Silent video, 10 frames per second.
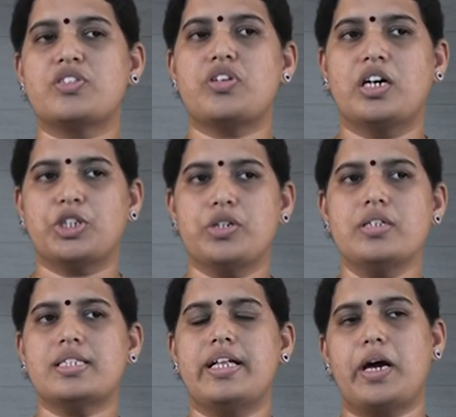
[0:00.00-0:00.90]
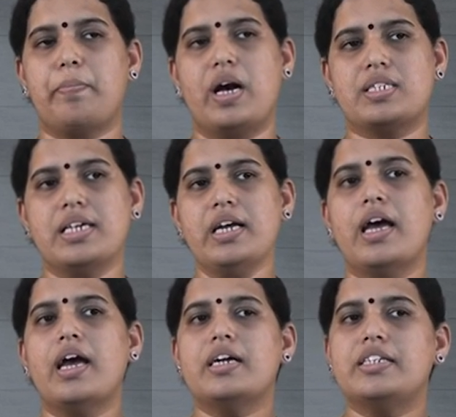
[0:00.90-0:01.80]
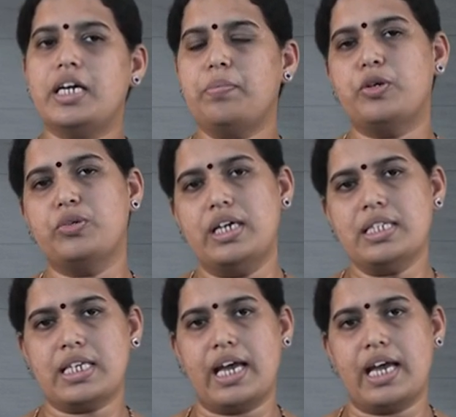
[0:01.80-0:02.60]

structures that are passing deep to this